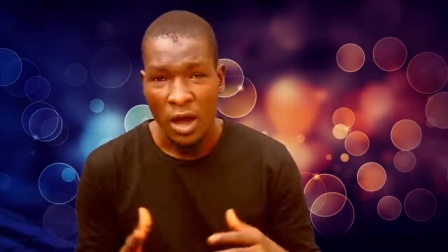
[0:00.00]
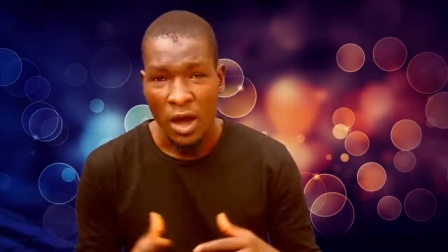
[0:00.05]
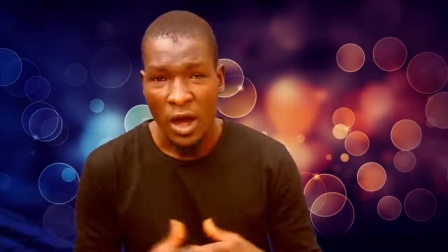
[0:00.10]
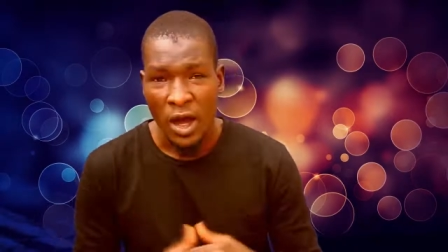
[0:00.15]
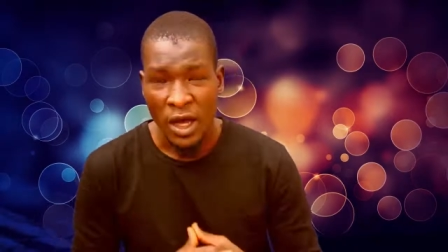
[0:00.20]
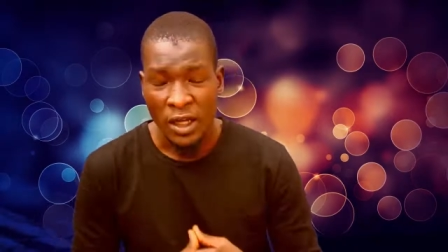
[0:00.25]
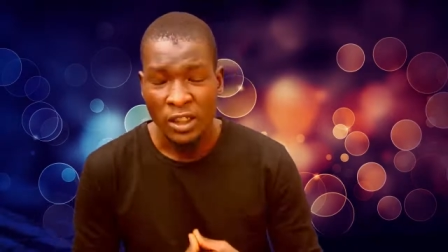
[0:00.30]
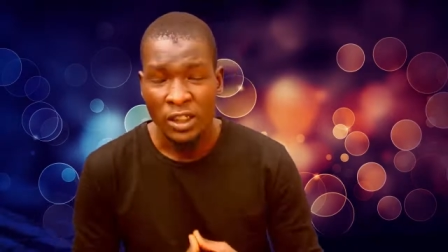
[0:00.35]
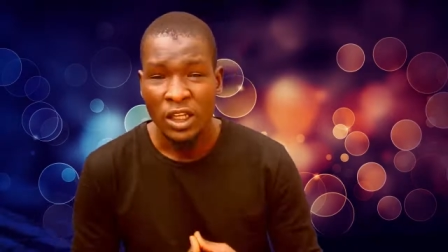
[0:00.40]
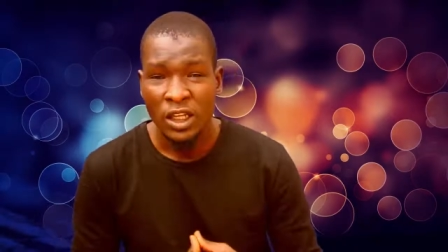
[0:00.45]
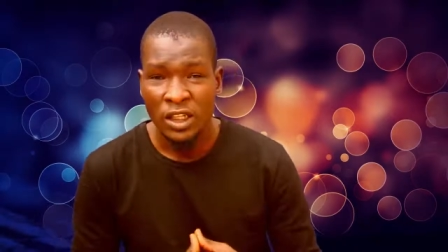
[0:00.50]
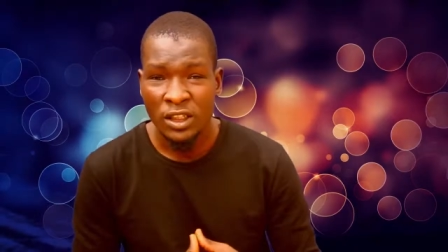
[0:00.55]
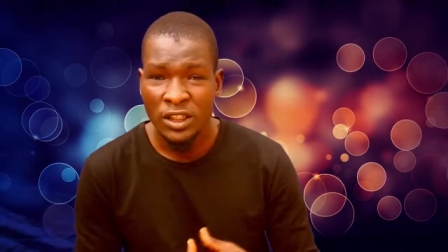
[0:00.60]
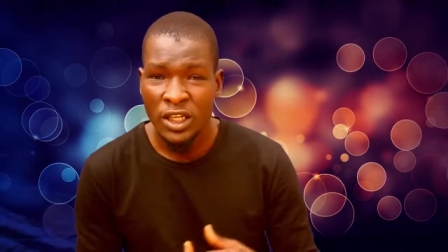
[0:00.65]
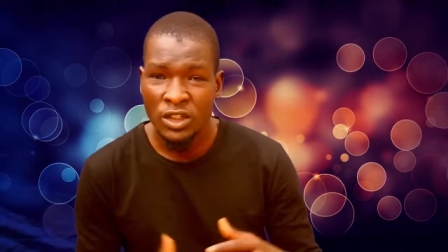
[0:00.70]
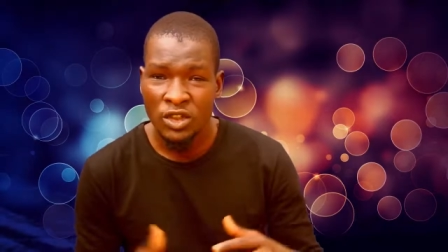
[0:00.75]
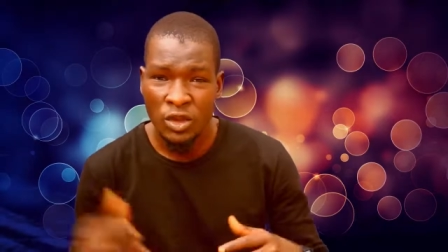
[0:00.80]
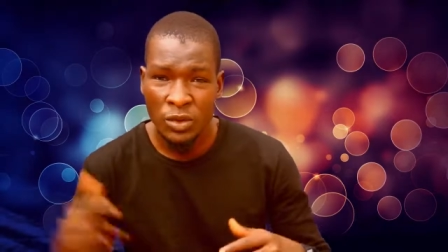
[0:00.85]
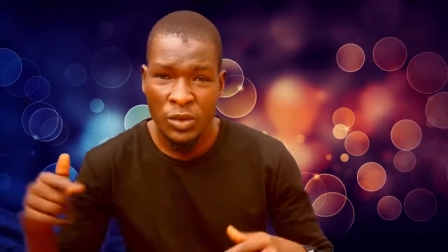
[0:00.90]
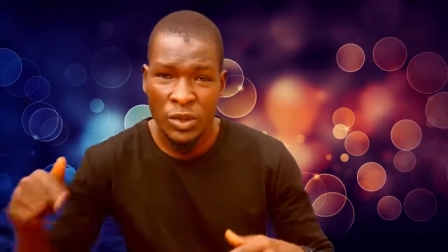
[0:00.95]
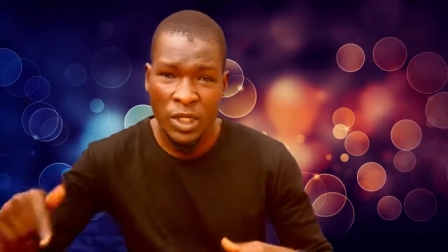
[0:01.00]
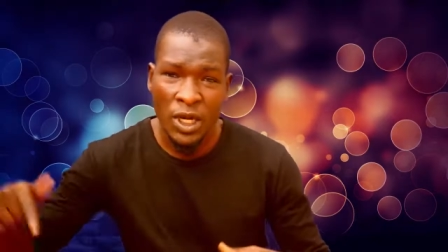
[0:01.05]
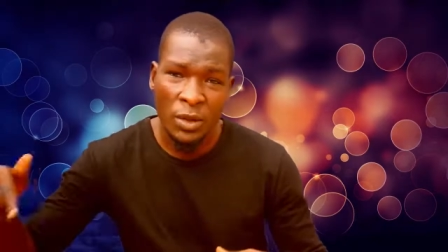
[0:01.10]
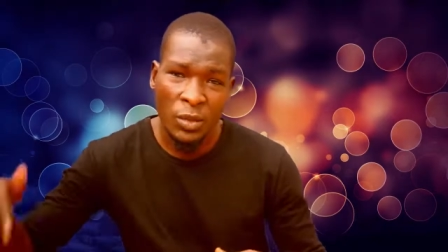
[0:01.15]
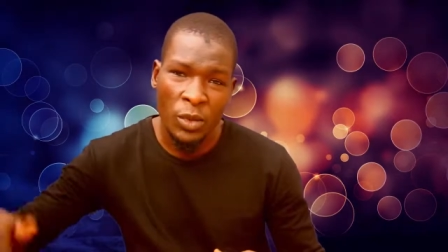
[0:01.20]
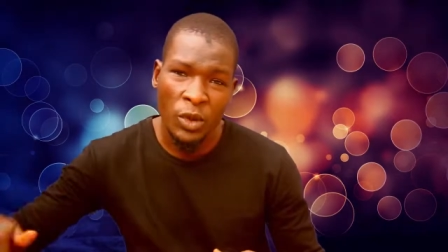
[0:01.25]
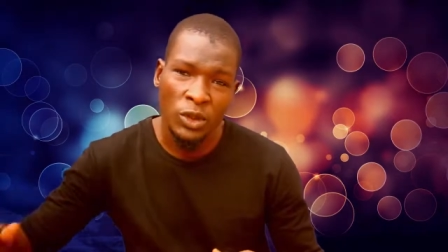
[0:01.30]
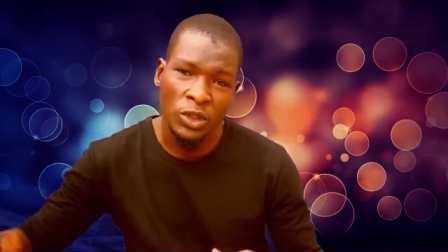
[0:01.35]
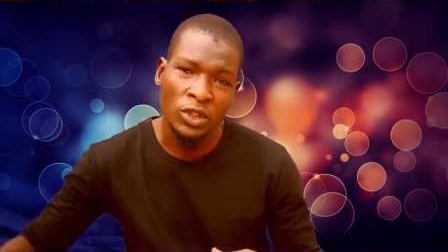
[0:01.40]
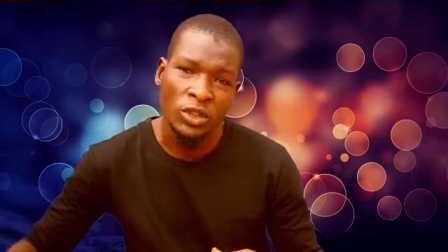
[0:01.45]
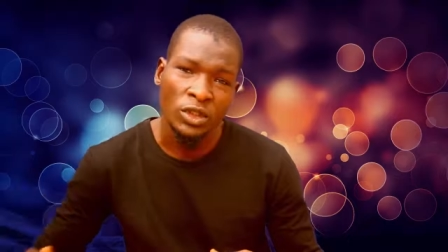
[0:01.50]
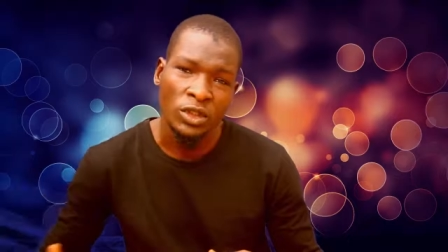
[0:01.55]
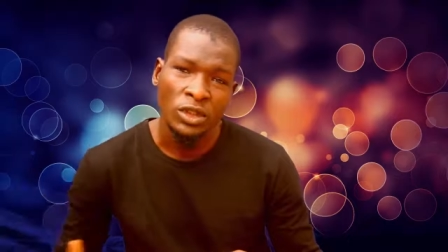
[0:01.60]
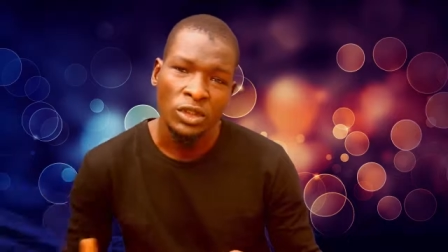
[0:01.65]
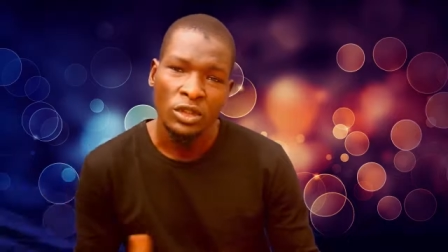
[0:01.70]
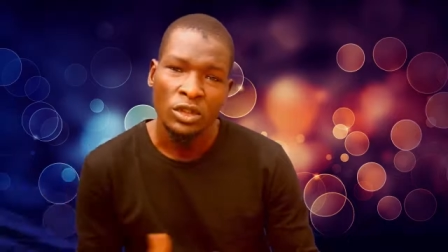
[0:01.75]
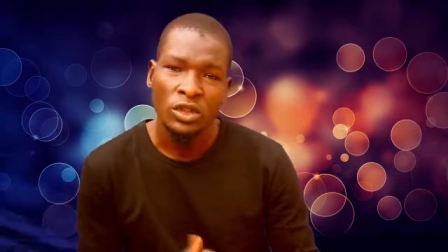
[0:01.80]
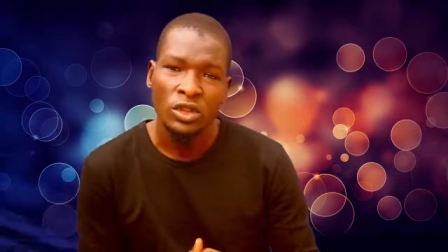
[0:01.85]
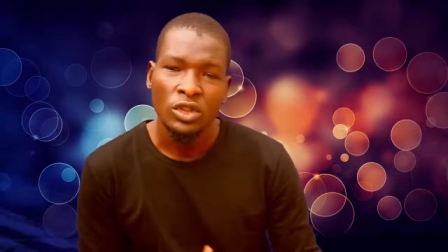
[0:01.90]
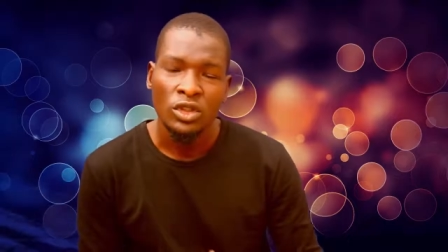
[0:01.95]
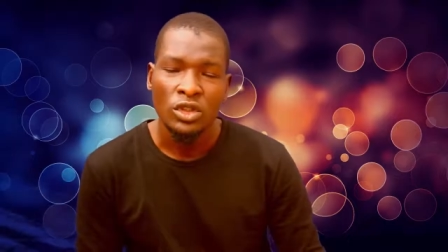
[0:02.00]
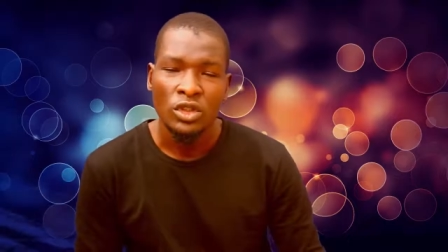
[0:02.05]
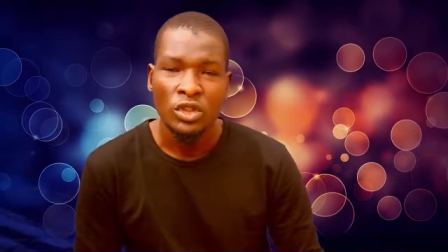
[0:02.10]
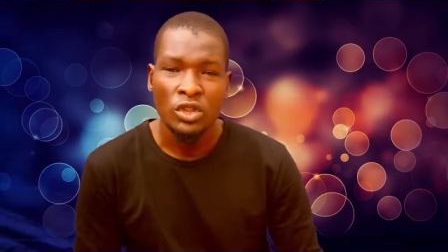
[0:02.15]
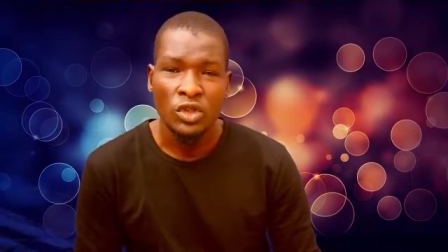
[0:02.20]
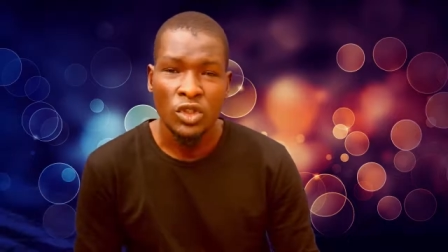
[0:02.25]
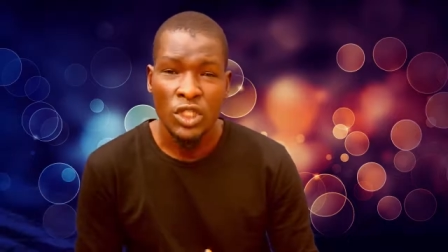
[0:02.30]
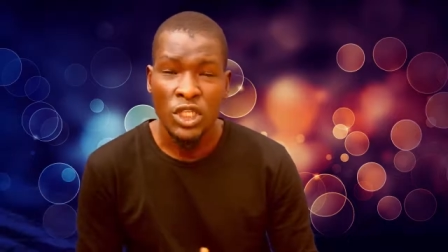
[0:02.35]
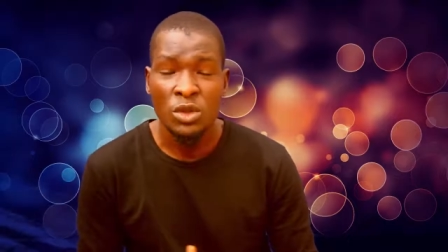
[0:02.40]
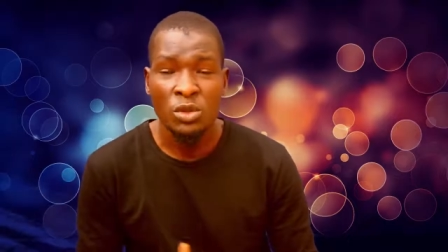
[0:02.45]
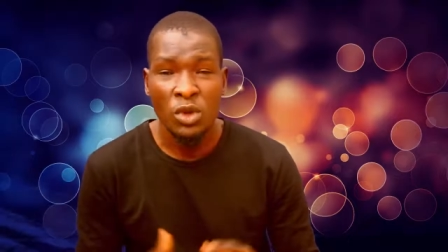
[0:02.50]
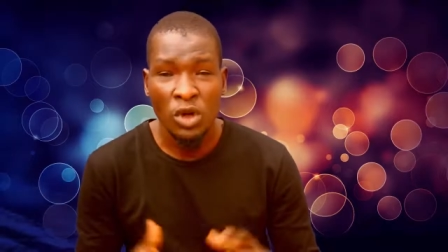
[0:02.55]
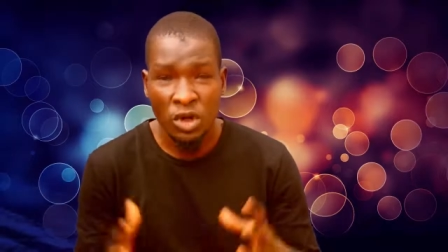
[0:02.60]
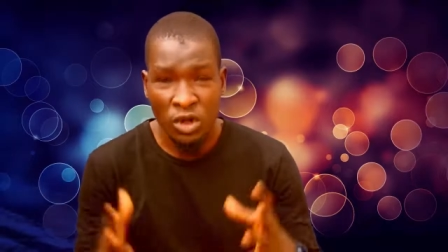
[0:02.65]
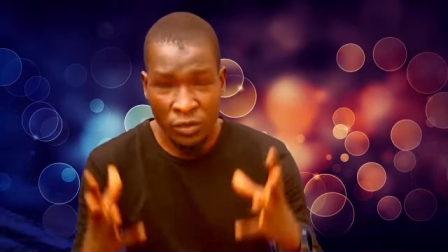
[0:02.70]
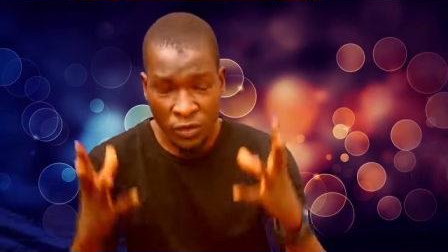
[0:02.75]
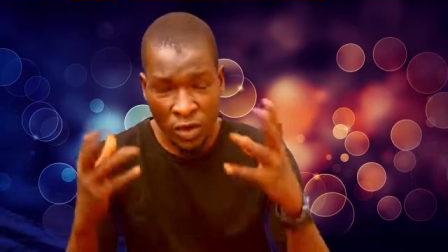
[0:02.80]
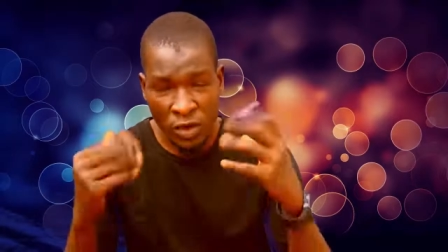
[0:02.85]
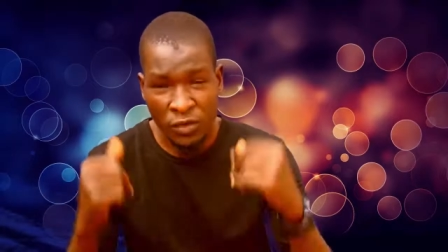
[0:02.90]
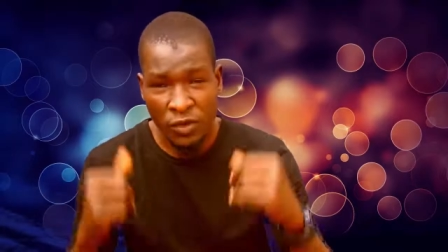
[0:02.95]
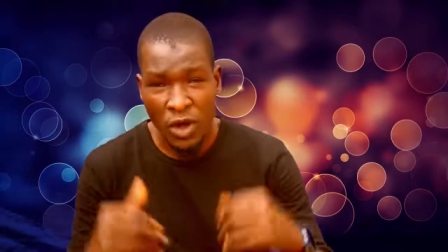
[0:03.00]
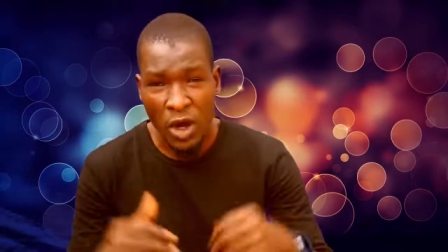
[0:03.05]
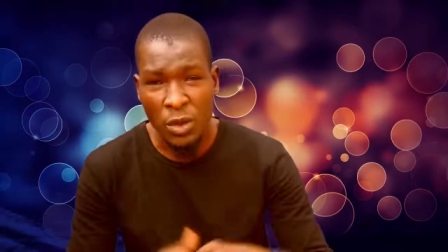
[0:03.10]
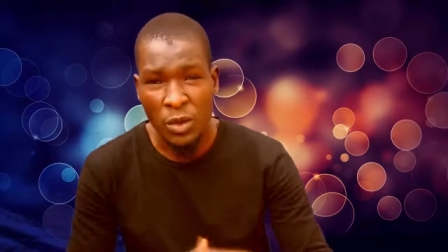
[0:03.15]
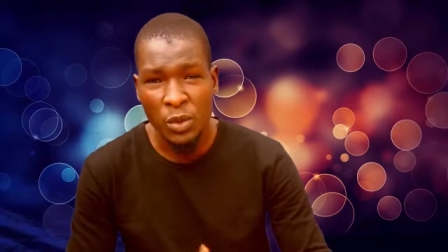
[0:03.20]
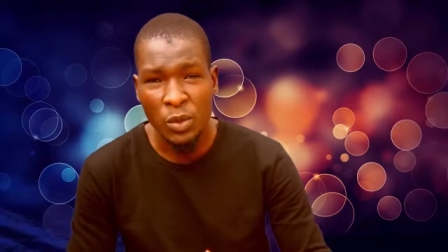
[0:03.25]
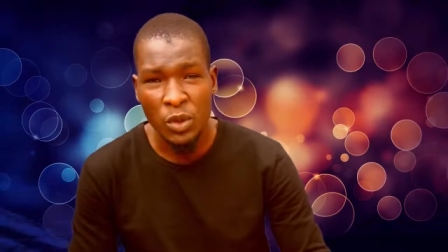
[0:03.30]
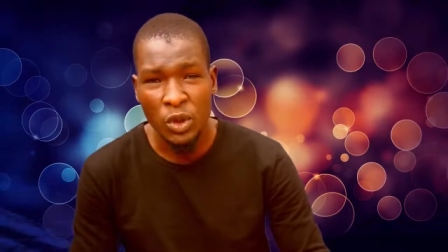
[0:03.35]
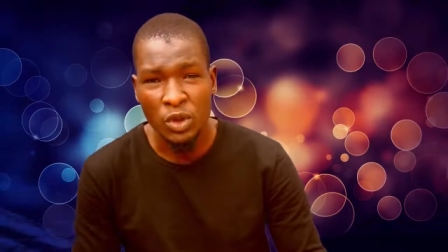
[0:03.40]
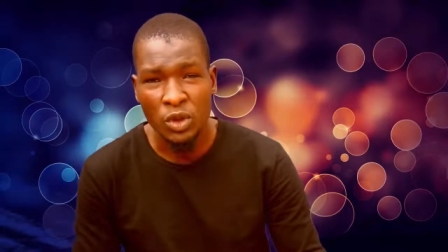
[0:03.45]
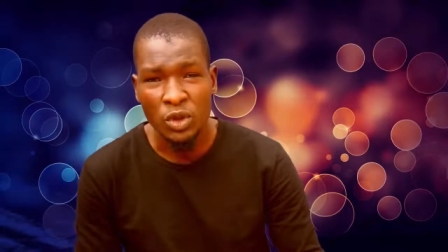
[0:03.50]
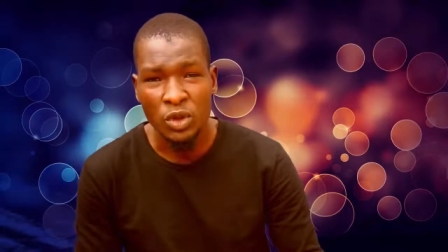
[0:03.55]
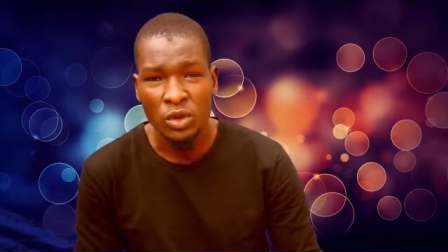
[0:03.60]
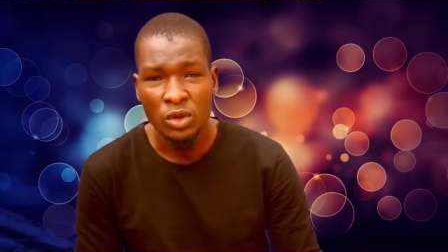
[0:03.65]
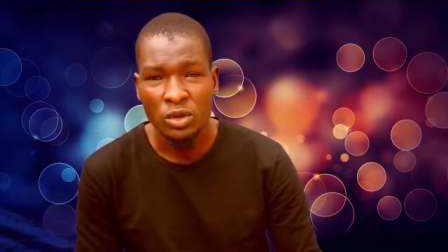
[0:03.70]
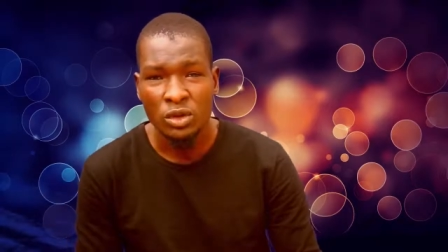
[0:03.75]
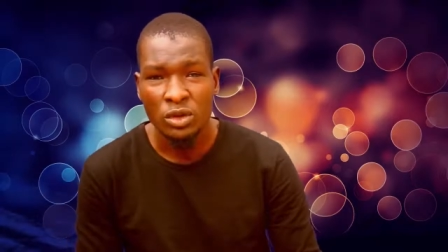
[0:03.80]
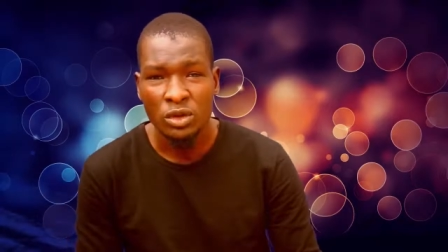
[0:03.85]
and hit that subscribe button to see more of upcoming videos.